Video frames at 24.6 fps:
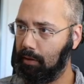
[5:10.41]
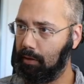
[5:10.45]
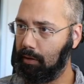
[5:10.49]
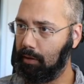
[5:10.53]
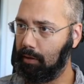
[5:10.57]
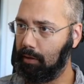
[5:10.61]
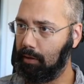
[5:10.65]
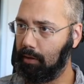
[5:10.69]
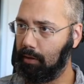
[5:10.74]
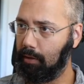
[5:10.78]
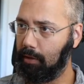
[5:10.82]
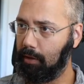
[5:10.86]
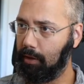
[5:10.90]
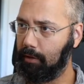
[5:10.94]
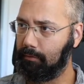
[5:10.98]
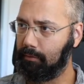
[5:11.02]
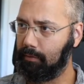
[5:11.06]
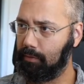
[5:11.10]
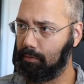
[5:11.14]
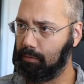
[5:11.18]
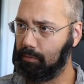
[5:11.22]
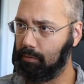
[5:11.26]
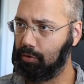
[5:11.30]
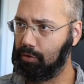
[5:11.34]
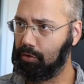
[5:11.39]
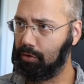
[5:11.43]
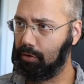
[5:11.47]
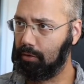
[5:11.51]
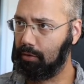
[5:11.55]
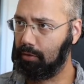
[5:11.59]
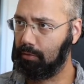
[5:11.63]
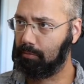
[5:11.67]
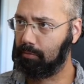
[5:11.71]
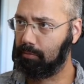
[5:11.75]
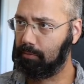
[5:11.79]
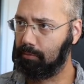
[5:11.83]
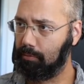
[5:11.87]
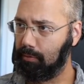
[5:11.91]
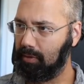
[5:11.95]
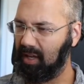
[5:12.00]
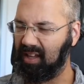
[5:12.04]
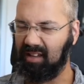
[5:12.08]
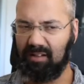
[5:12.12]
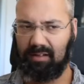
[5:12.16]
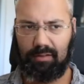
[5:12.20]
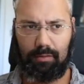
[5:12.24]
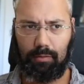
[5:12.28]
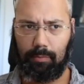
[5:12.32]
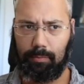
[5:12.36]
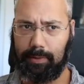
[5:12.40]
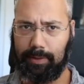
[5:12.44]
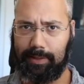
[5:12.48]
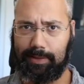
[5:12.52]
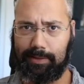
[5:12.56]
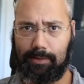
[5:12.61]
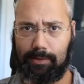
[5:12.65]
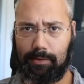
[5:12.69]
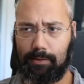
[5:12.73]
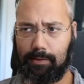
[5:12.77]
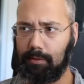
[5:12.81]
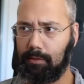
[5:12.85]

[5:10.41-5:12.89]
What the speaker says: And they have their own shop, like all places.